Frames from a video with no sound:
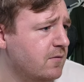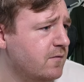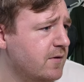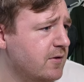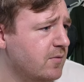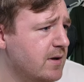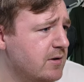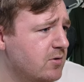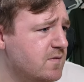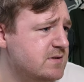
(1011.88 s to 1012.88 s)
featherweight
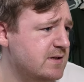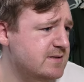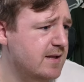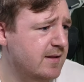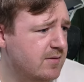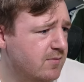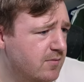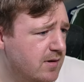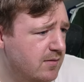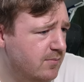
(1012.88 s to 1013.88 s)
UFC, is that like
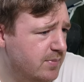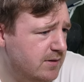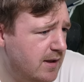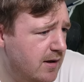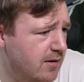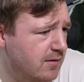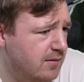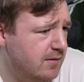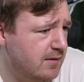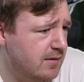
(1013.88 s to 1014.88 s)

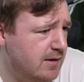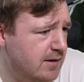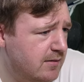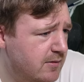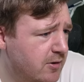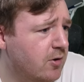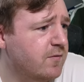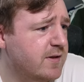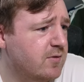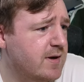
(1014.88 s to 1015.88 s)
Bilal and, oh no,
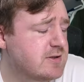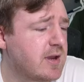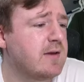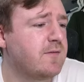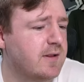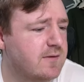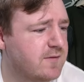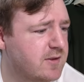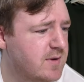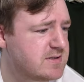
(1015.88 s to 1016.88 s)
featherweight, okay,
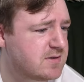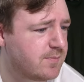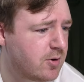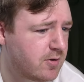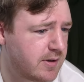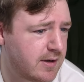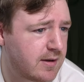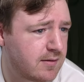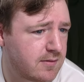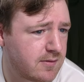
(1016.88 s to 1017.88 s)
featherweight's
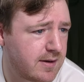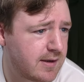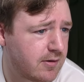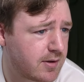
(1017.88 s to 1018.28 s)
Topuria right now.